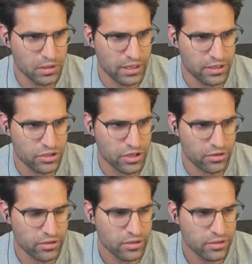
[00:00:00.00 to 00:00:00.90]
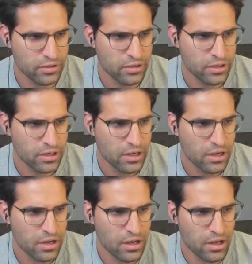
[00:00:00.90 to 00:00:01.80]
who played each other.
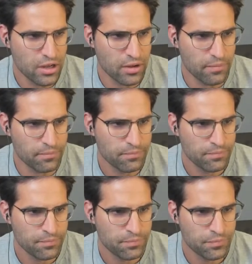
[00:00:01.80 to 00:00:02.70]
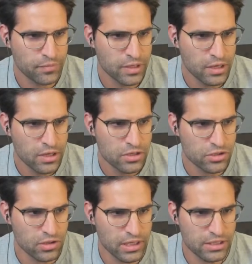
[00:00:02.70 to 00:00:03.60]

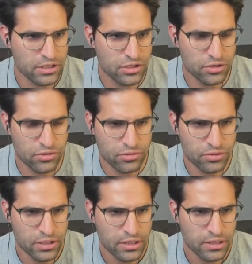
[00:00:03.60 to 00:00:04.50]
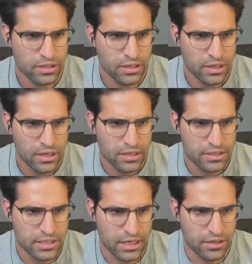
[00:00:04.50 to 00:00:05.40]
So let's do
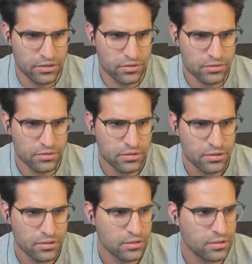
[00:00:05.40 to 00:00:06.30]
Daniel,